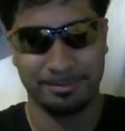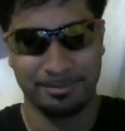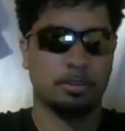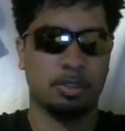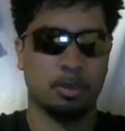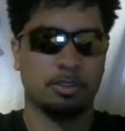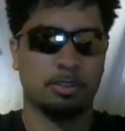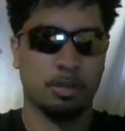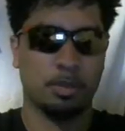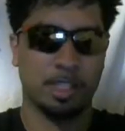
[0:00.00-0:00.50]

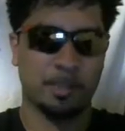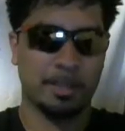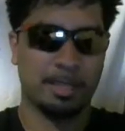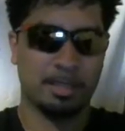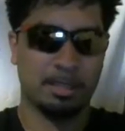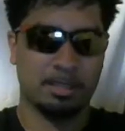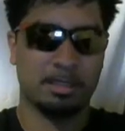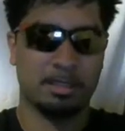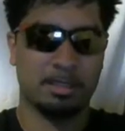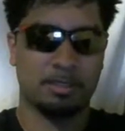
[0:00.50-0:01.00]
So it's because
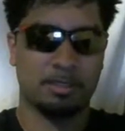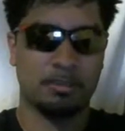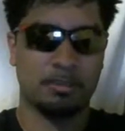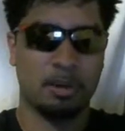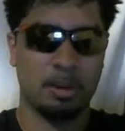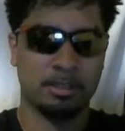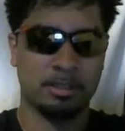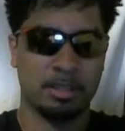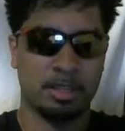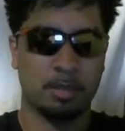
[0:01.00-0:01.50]
of these
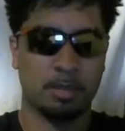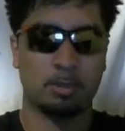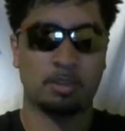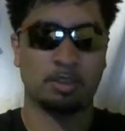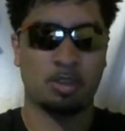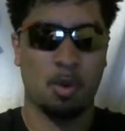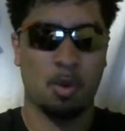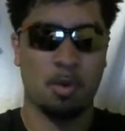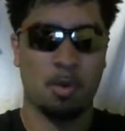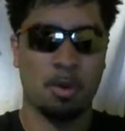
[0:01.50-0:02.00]
faults that it was
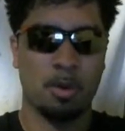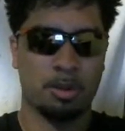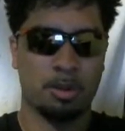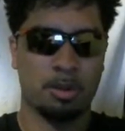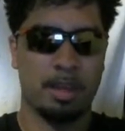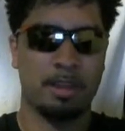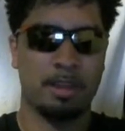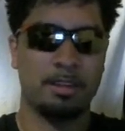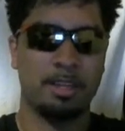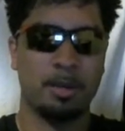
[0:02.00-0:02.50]
no wonder
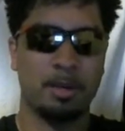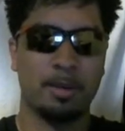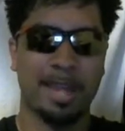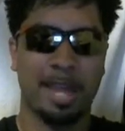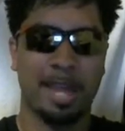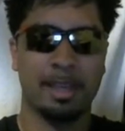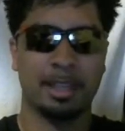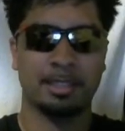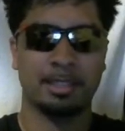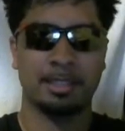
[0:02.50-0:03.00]
that Neo
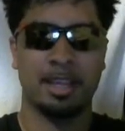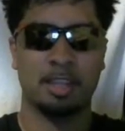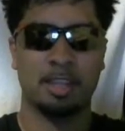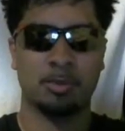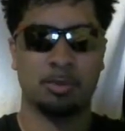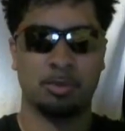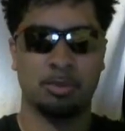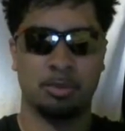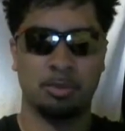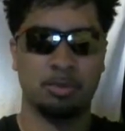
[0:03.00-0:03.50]
Galaxy Eyes
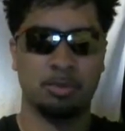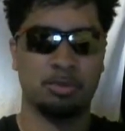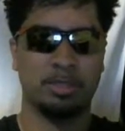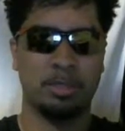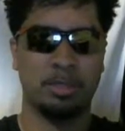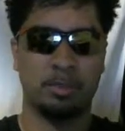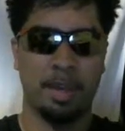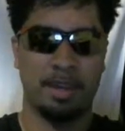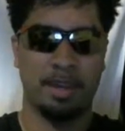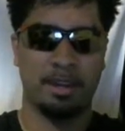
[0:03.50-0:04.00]
was usually
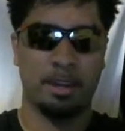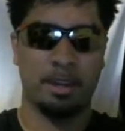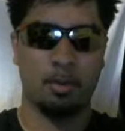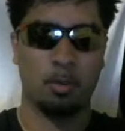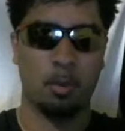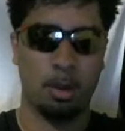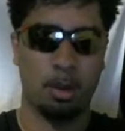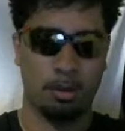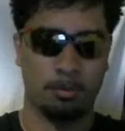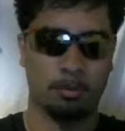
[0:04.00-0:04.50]
ran at
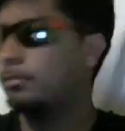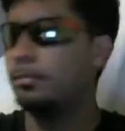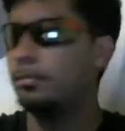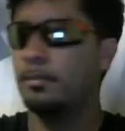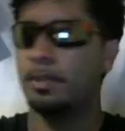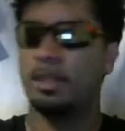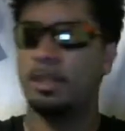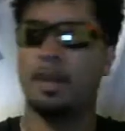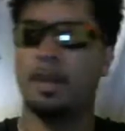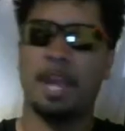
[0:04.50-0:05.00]
1.
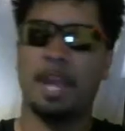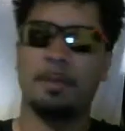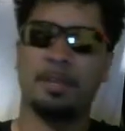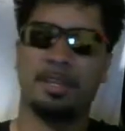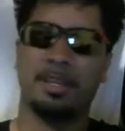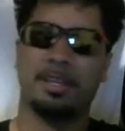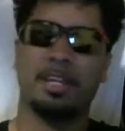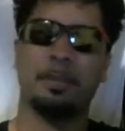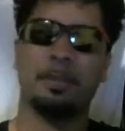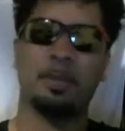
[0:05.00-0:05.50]
Now, I'd
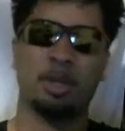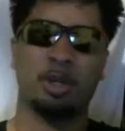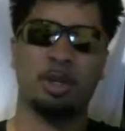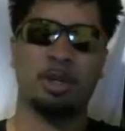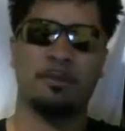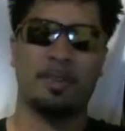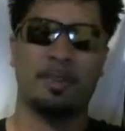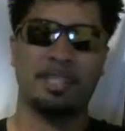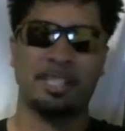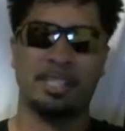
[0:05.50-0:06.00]
be a hypocrite
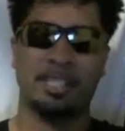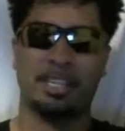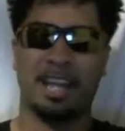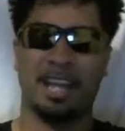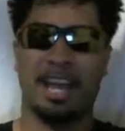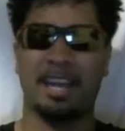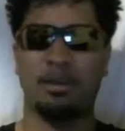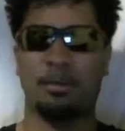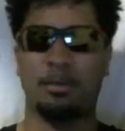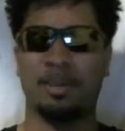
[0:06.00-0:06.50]
if I said that
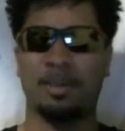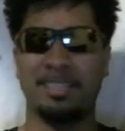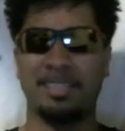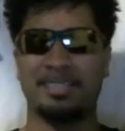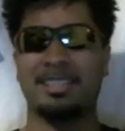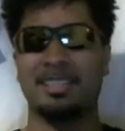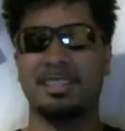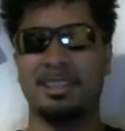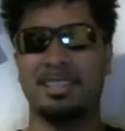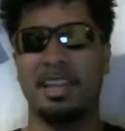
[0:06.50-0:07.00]
I really
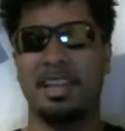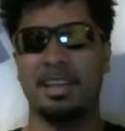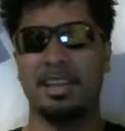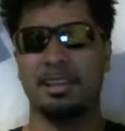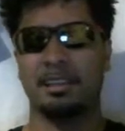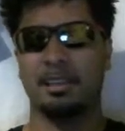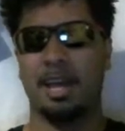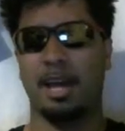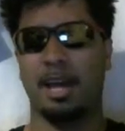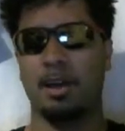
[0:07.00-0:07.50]
didn't
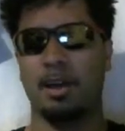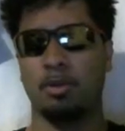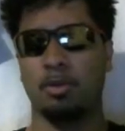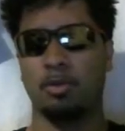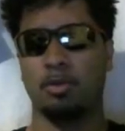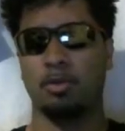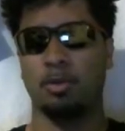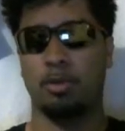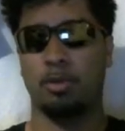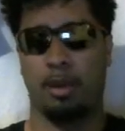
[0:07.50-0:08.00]
like how,
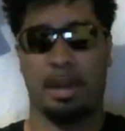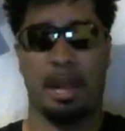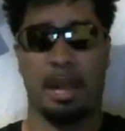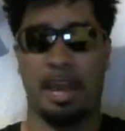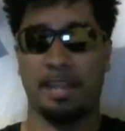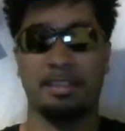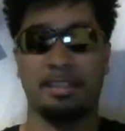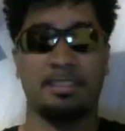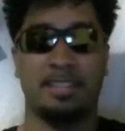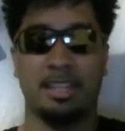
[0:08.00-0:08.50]
or
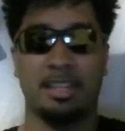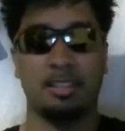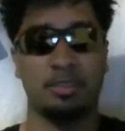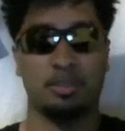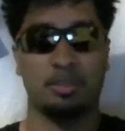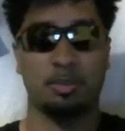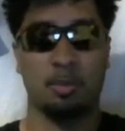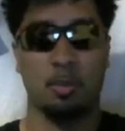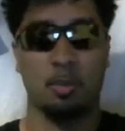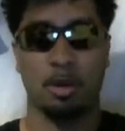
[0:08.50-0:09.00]
I
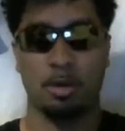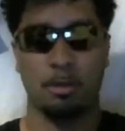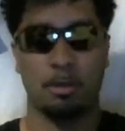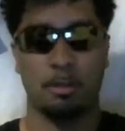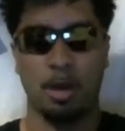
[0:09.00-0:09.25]
didn't want to